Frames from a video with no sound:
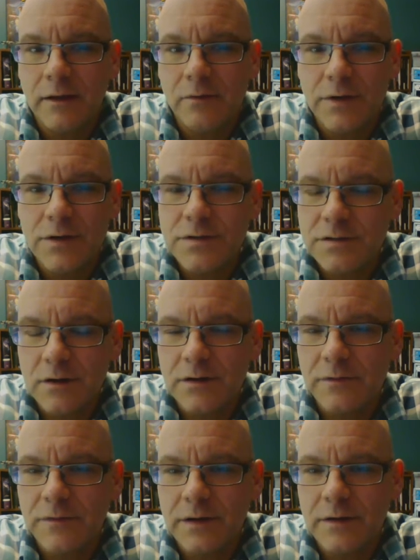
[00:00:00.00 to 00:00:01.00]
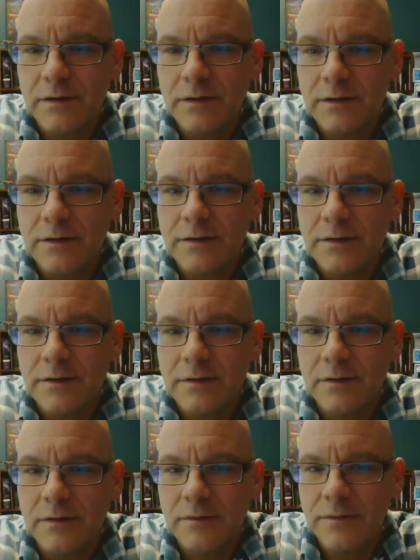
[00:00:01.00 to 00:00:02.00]
where you start to feel
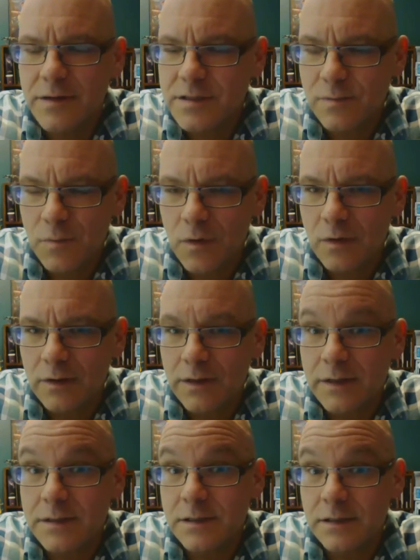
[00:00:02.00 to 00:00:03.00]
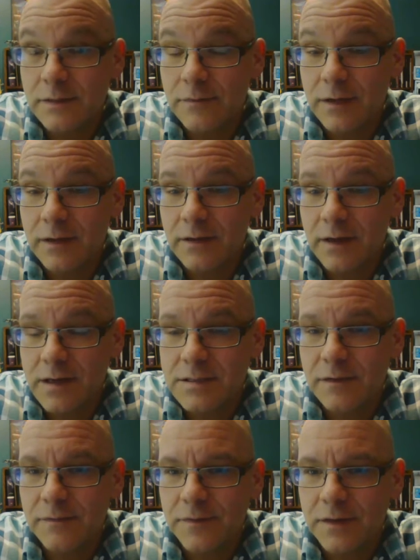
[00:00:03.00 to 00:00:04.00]
very small and insignificant, and
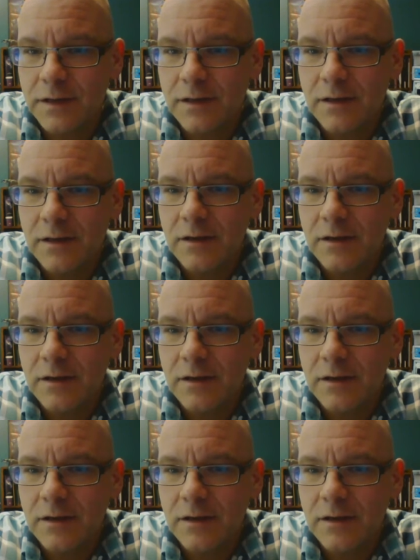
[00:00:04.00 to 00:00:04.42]
as if the